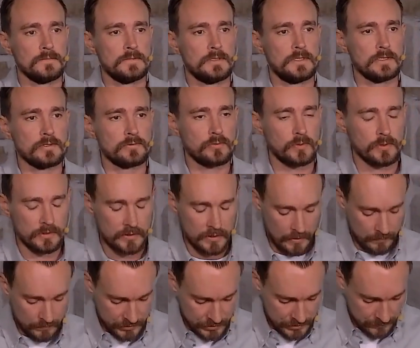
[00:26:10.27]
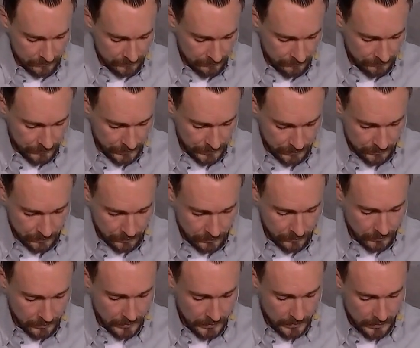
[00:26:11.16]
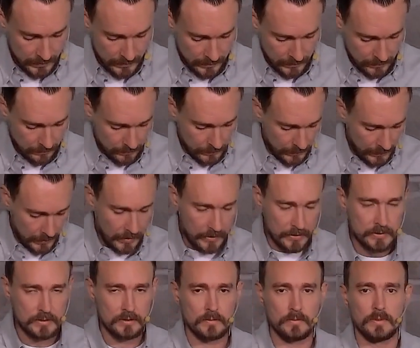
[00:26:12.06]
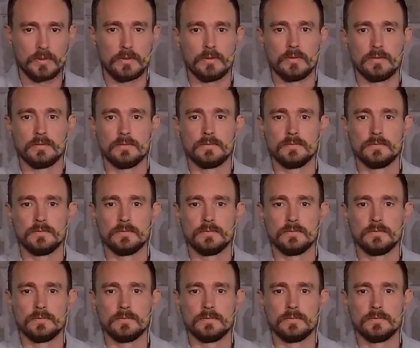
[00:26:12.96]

Does redemption feel impossible?